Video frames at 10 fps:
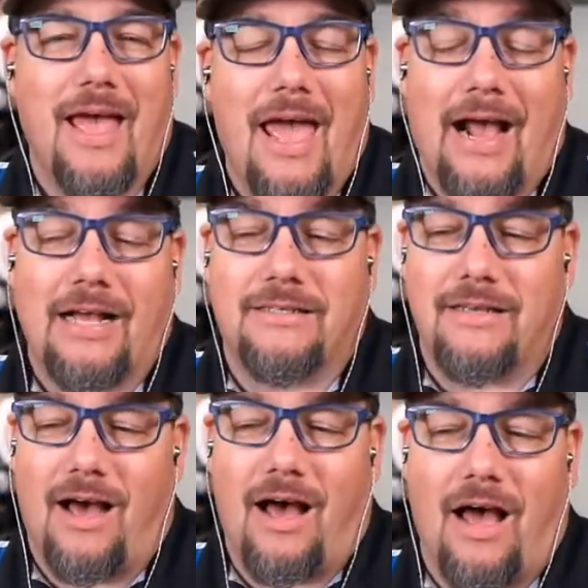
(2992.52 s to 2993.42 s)
Hey guys,
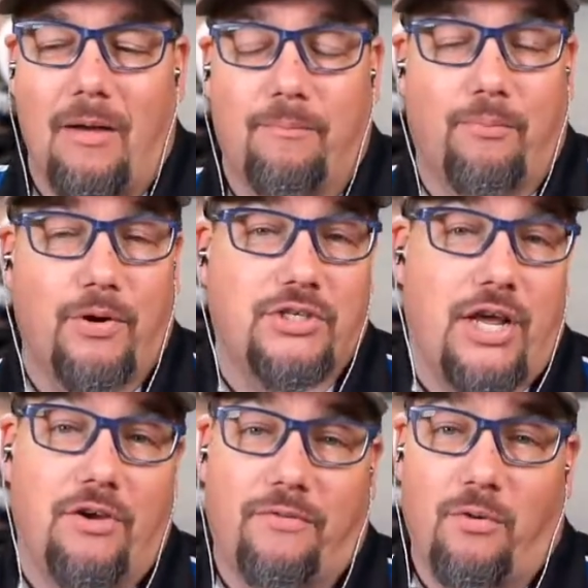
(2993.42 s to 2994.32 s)
I
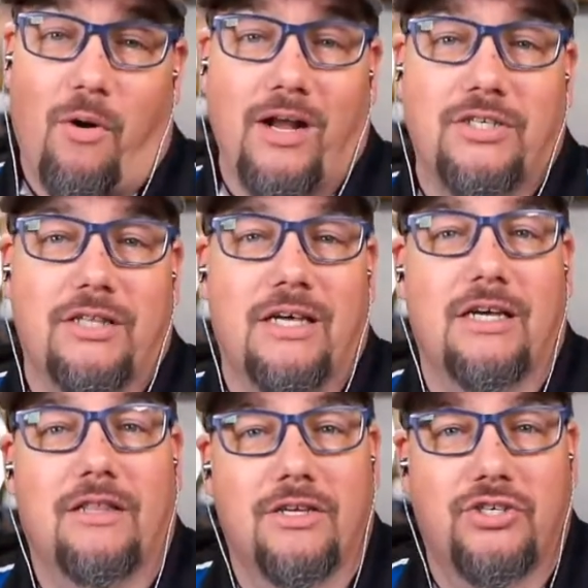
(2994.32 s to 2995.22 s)
appreciate you for watching
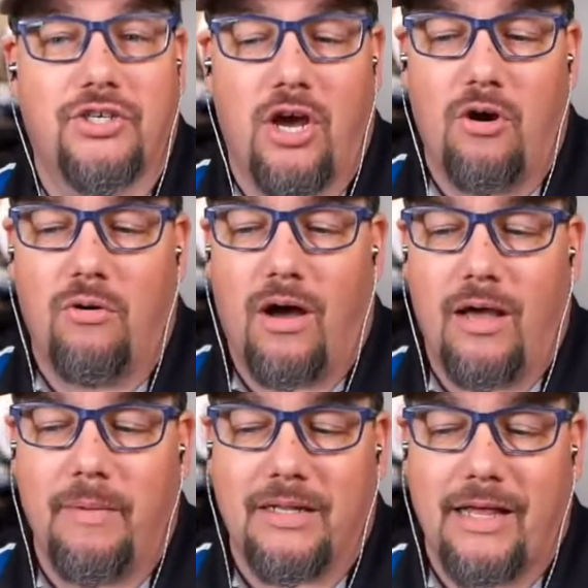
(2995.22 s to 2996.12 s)
the show.
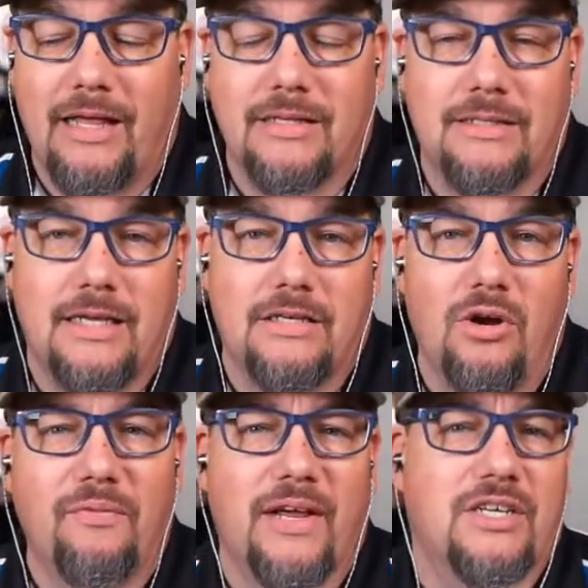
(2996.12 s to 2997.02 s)
I'm gonna land this thing.
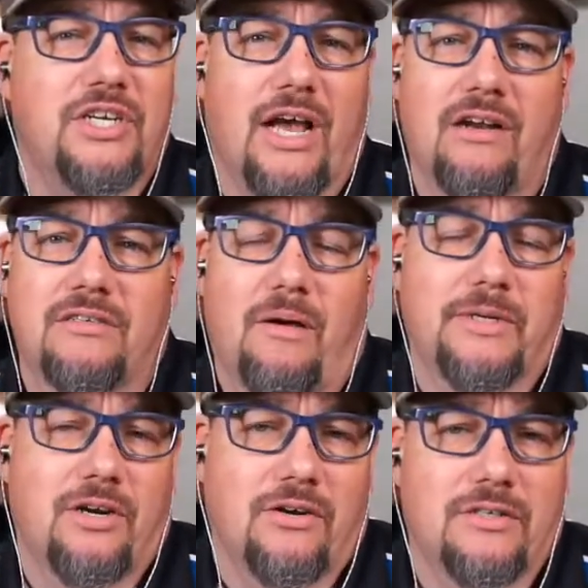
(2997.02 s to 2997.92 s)
Don't forget to check out
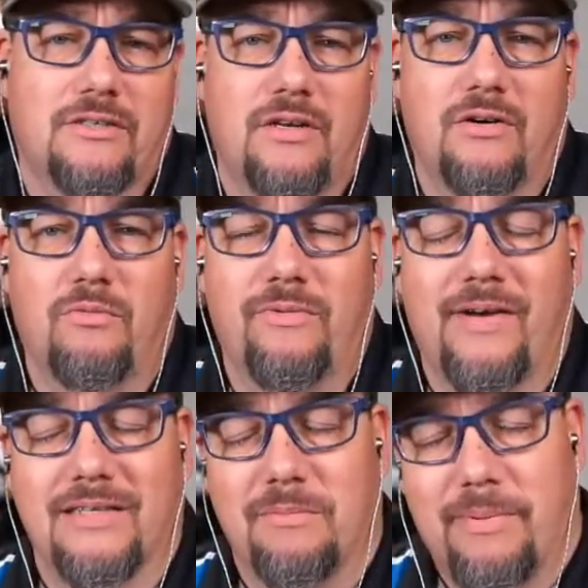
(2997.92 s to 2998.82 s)
Atomic Darts. You know, we've
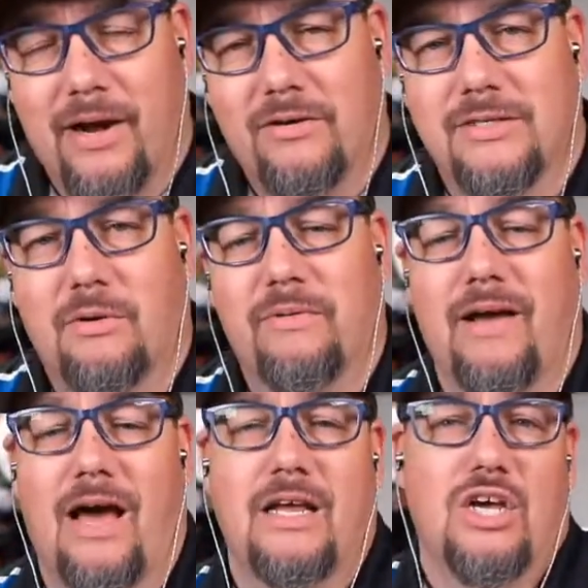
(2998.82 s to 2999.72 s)
got some barrels there, we've
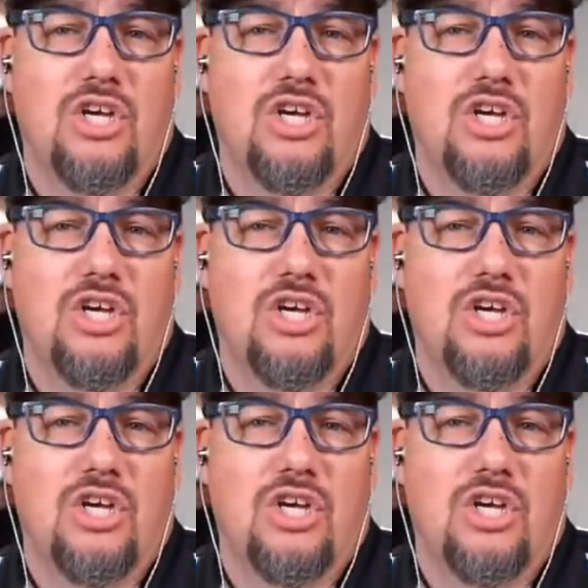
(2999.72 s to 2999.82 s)
got